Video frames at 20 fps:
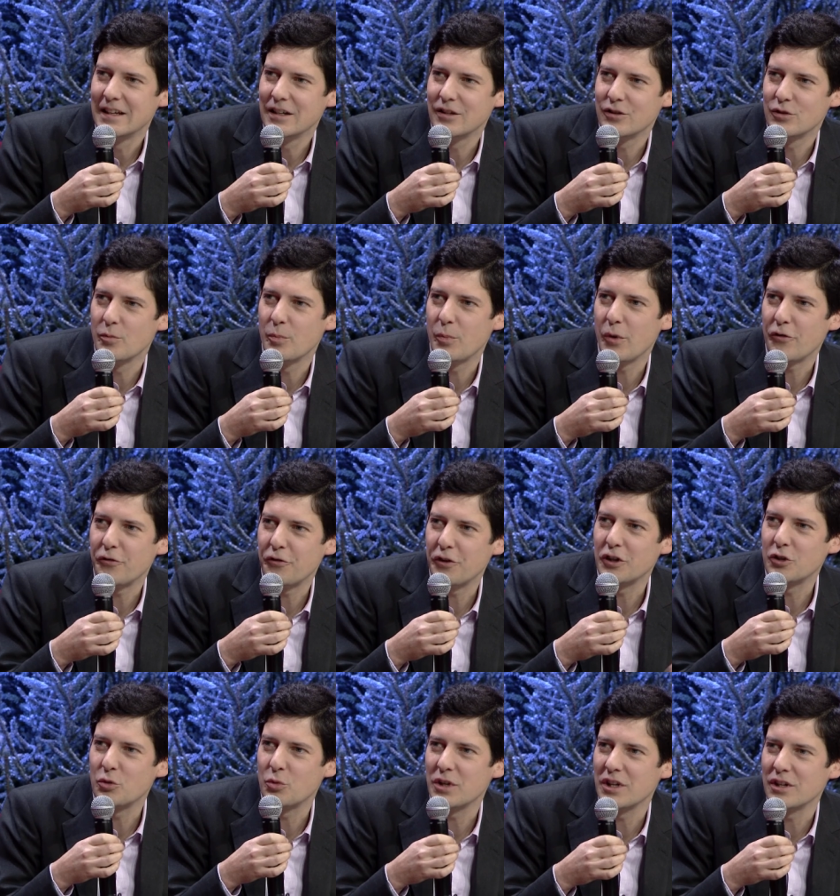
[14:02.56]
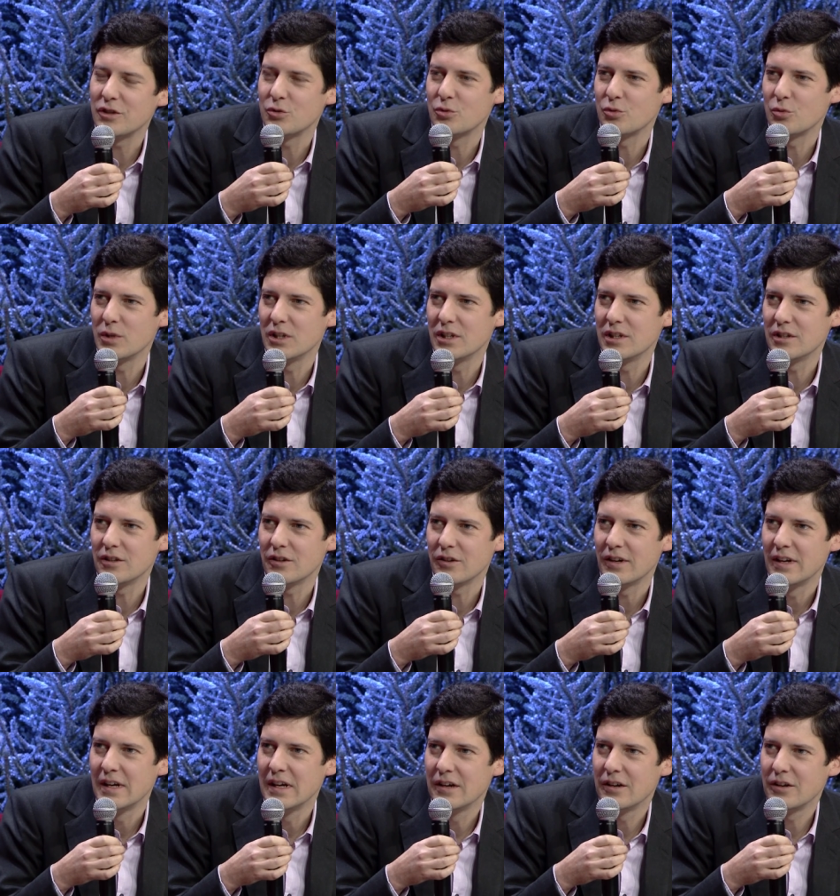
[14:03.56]
It's a perfect way to really
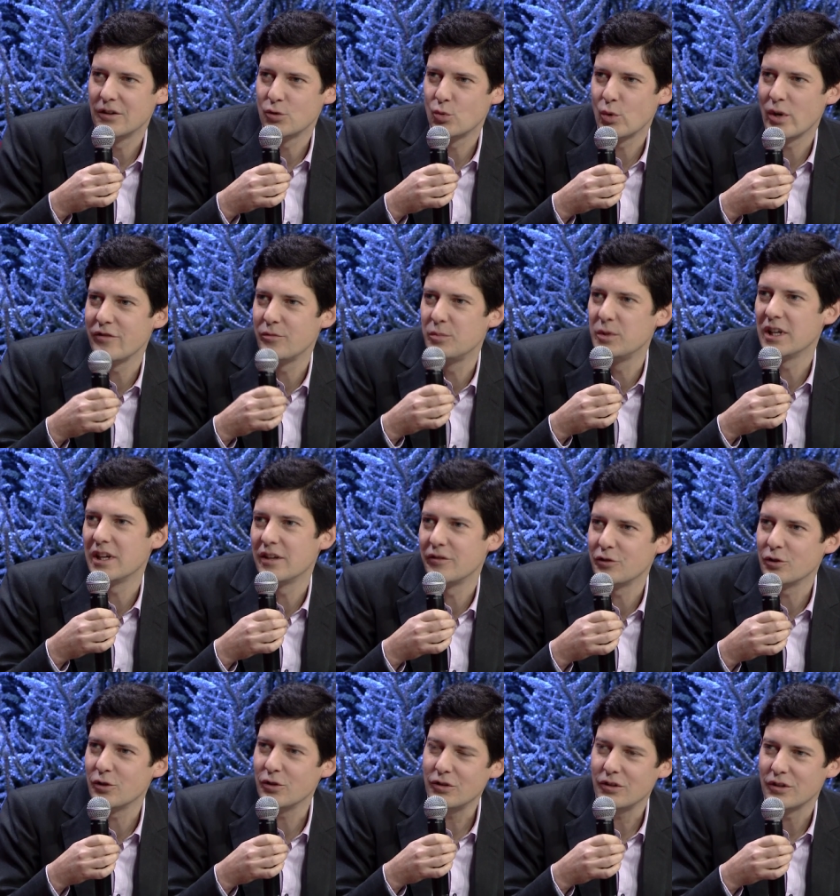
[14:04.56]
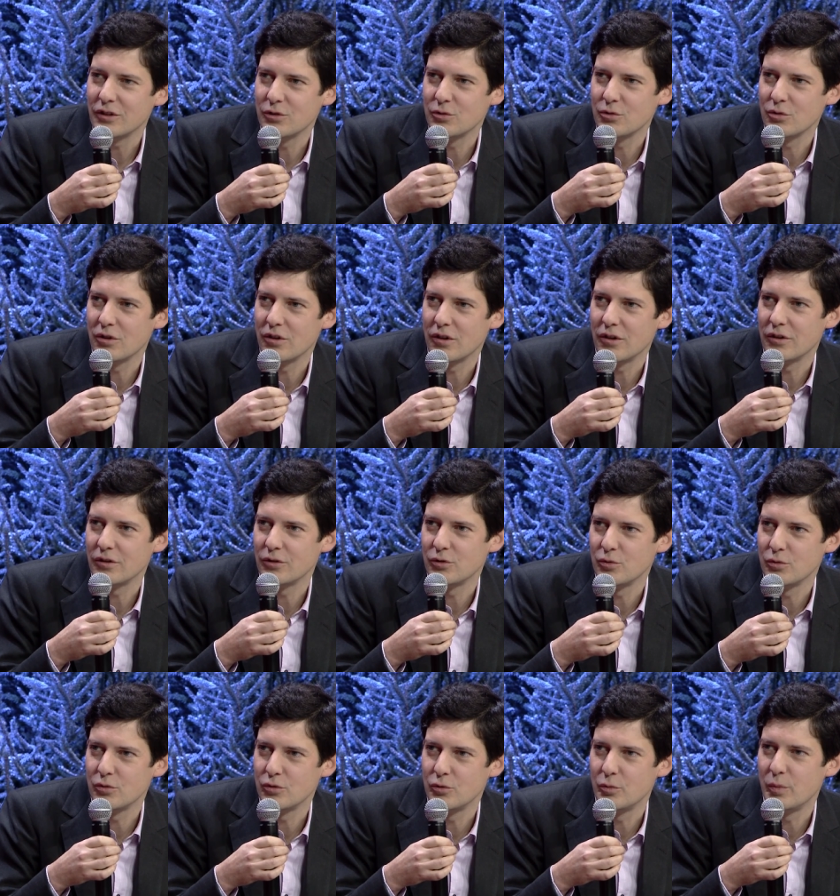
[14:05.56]
uh, uh drive behavior to, uh,
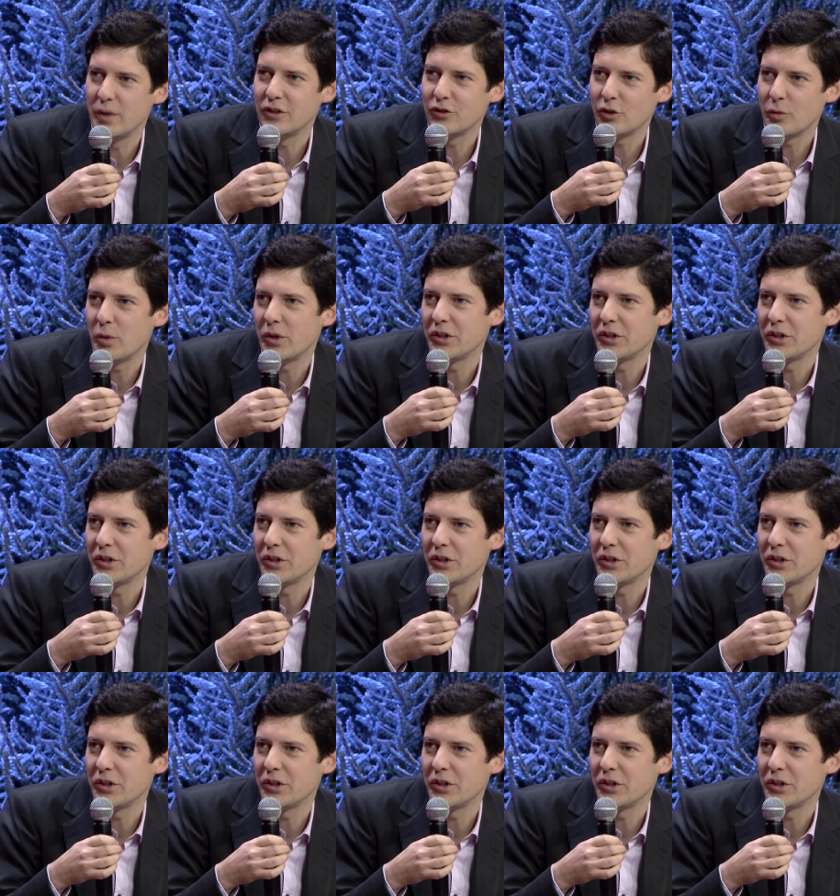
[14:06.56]
to, to better